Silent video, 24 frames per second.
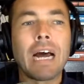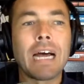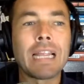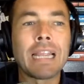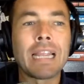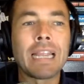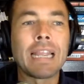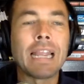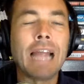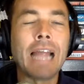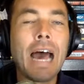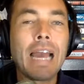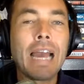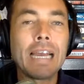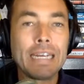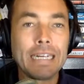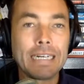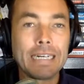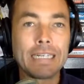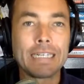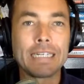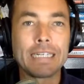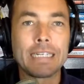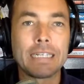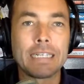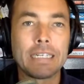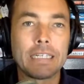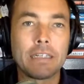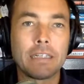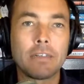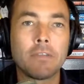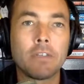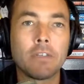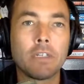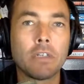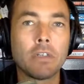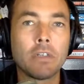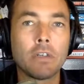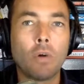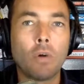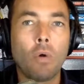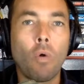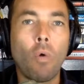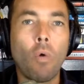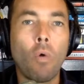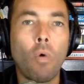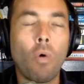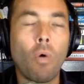liked,
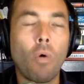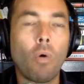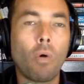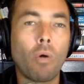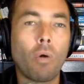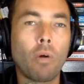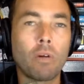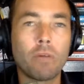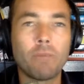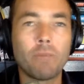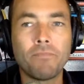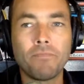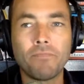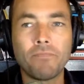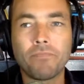or